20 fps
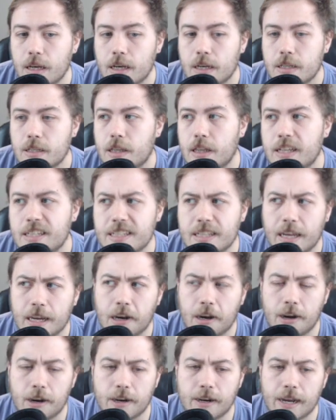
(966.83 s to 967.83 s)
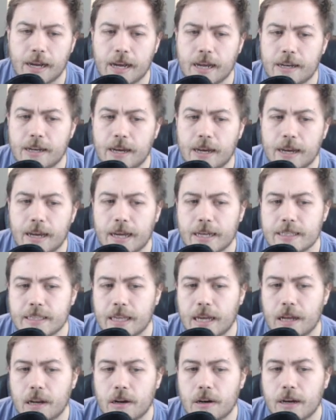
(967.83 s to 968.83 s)
So this is like our
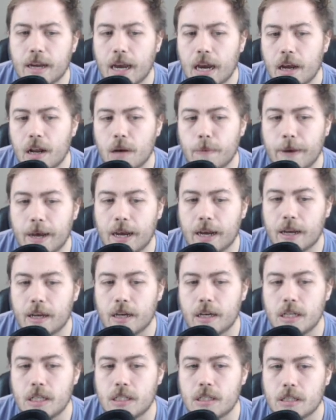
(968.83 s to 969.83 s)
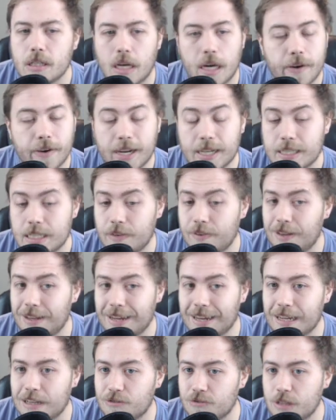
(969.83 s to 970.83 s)
anti-Icelander Kano package, or against everything
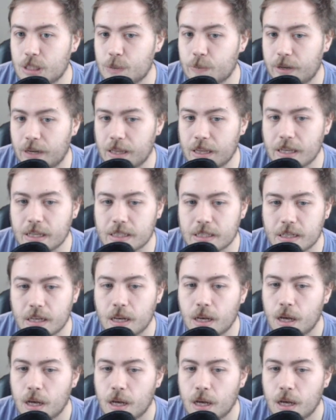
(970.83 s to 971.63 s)
else. We're just playing this.